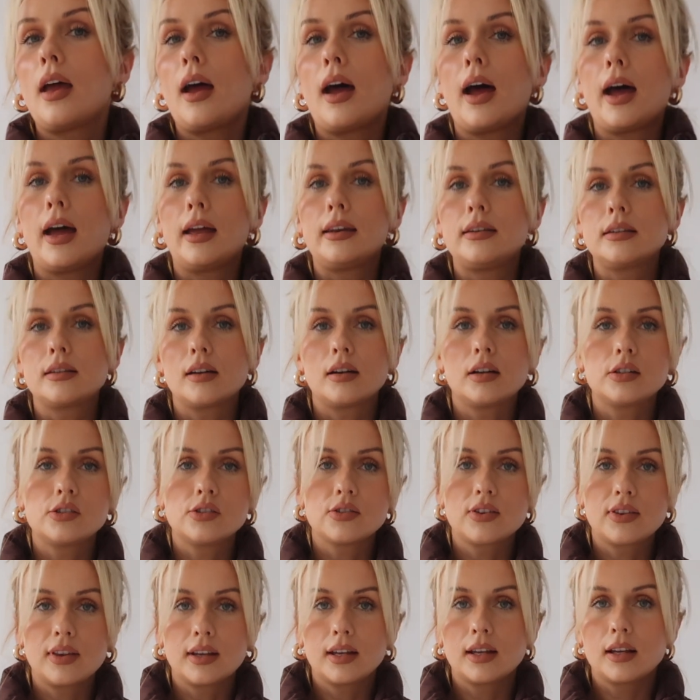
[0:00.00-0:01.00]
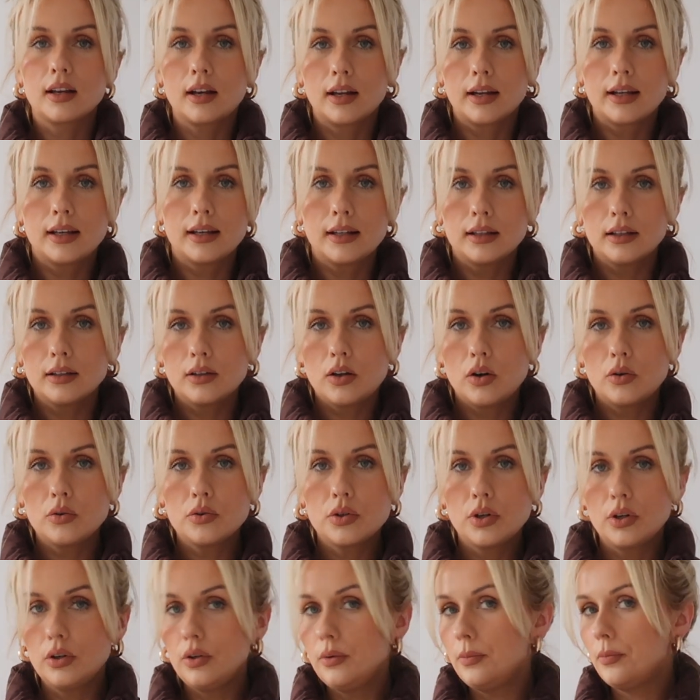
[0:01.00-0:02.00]
and I just think like a little gold
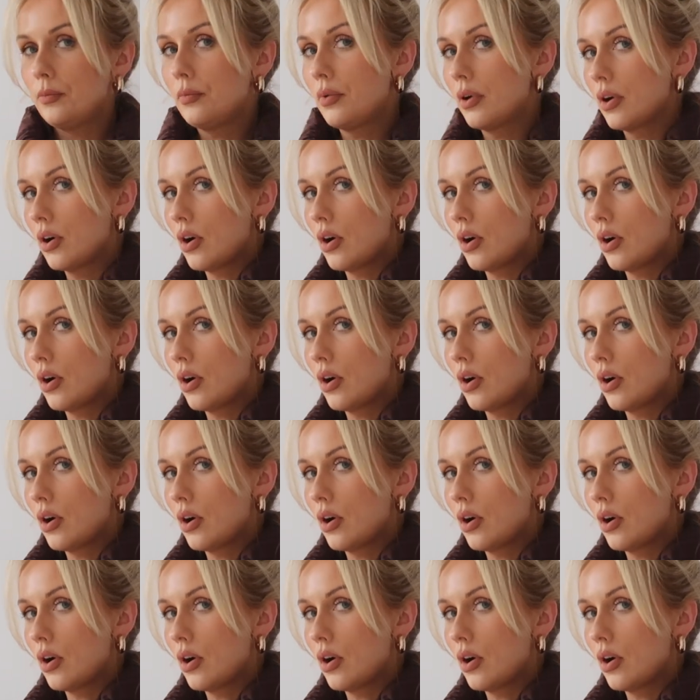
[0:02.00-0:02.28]
hoop